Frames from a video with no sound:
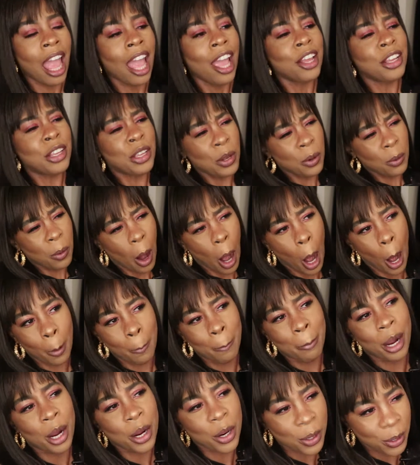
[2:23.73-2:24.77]
you are
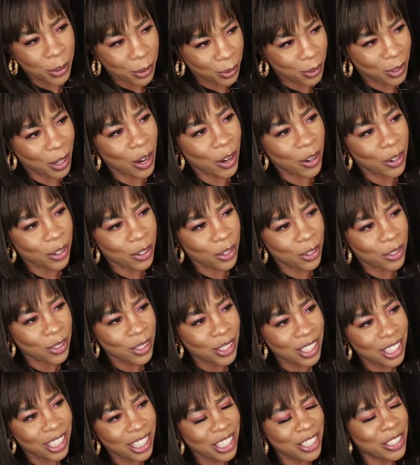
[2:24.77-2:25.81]
bold,
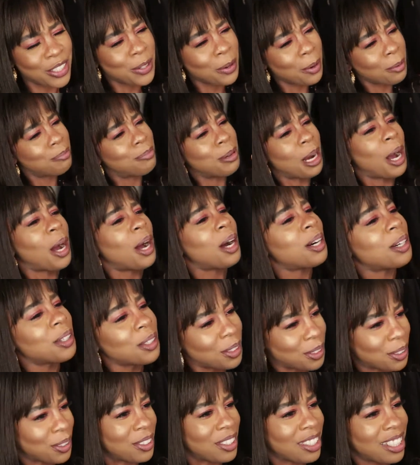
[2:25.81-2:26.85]
girl. You
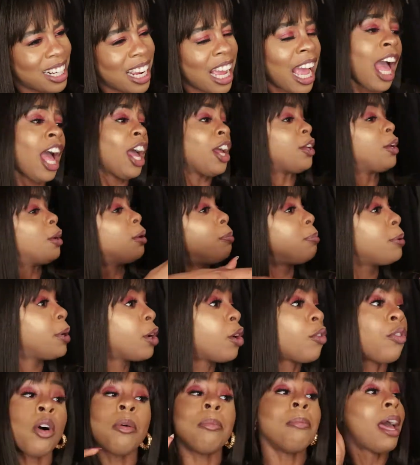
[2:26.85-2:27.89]
bold. You
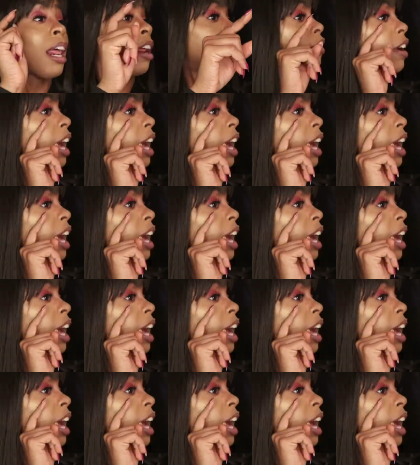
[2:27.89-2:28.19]
beautiful. Matter of